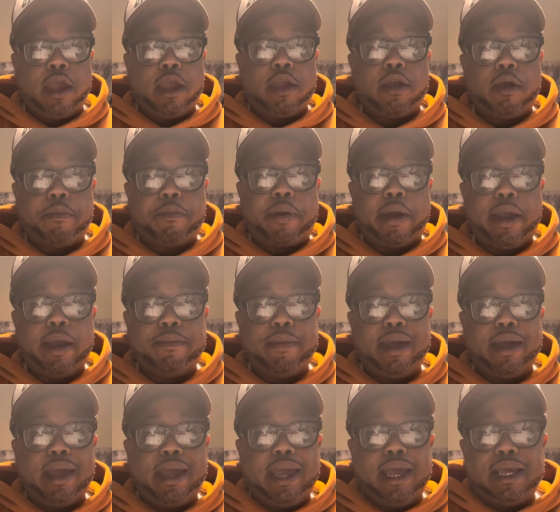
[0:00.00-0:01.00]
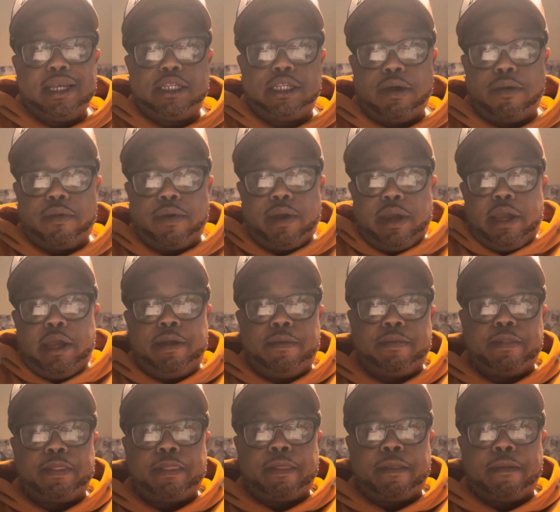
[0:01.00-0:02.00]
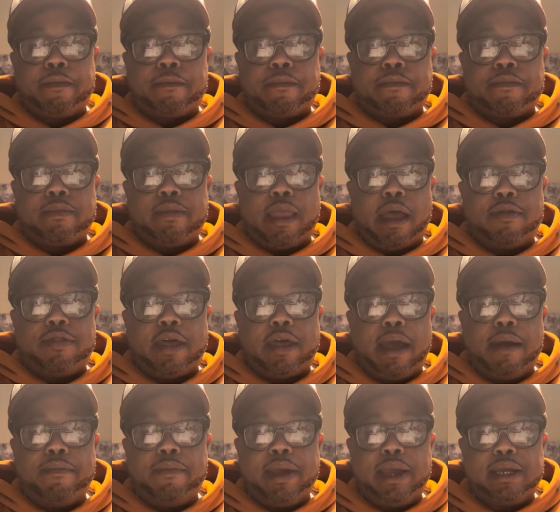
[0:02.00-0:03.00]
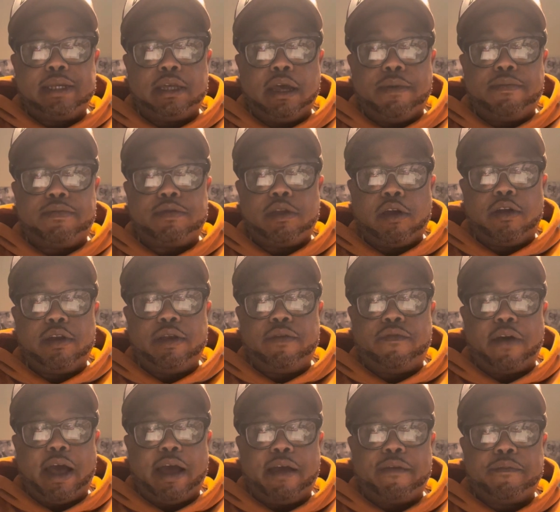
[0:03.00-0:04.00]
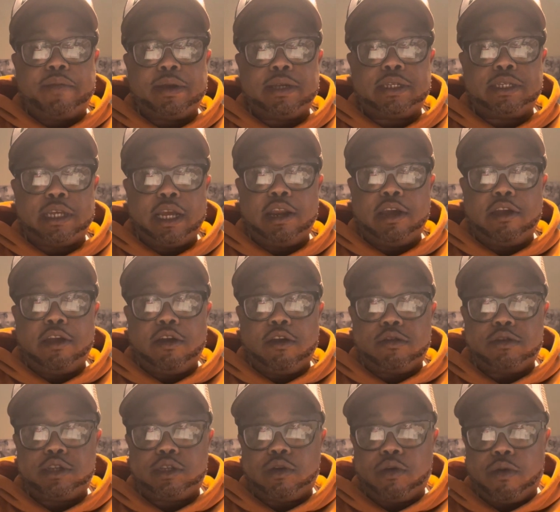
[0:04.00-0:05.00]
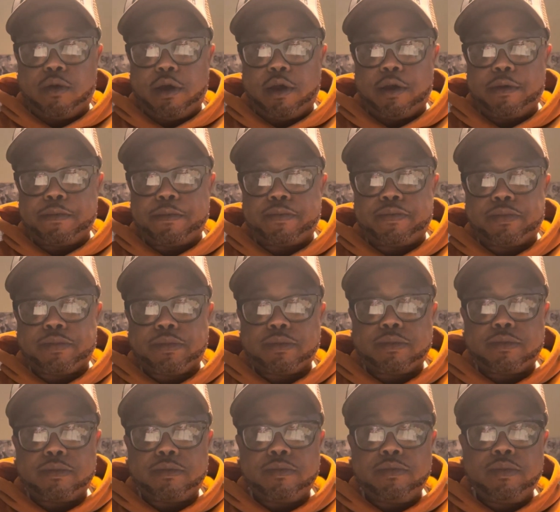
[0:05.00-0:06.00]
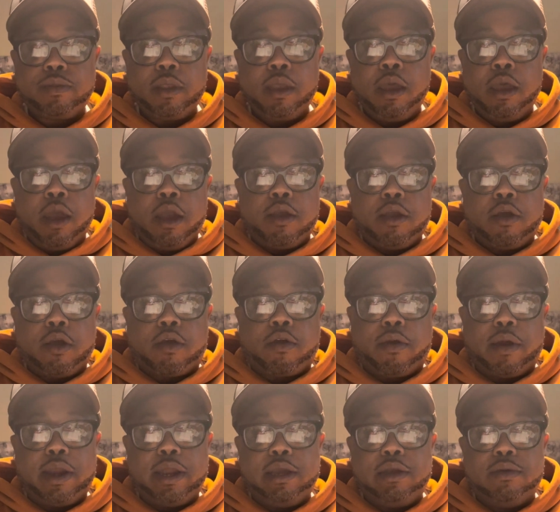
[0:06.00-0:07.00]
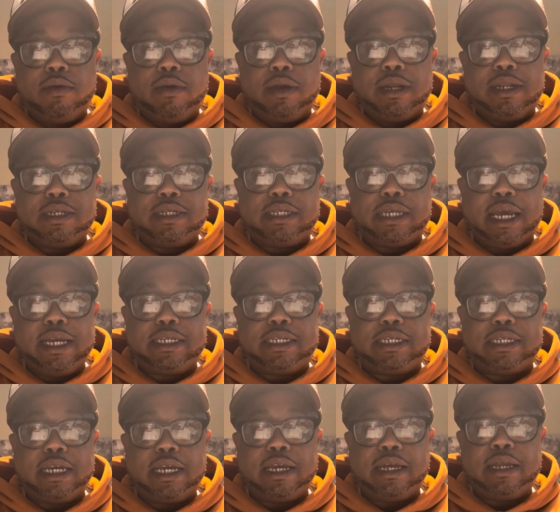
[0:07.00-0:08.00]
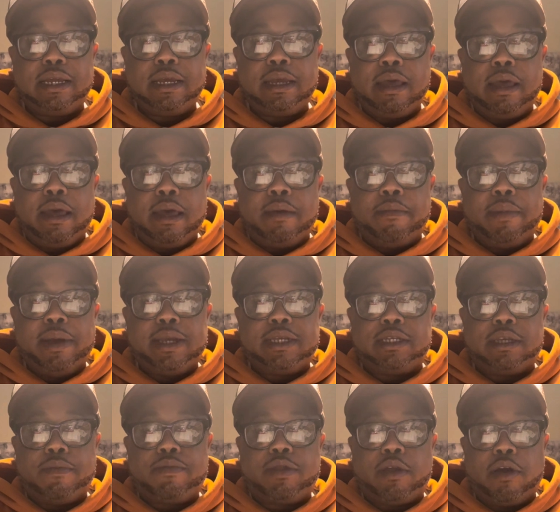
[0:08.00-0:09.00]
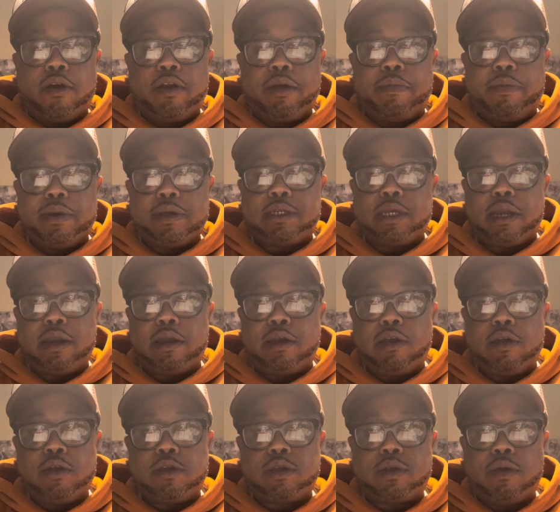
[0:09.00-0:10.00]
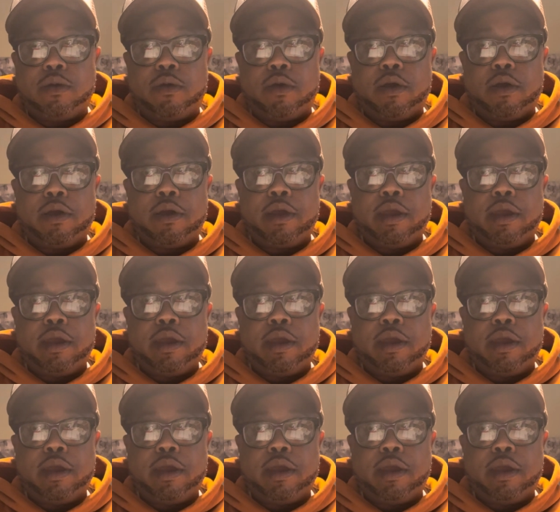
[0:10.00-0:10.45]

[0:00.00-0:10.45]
Your payment history, now that makes up 35% of your score. Your credit utilization makes up 30% of your score.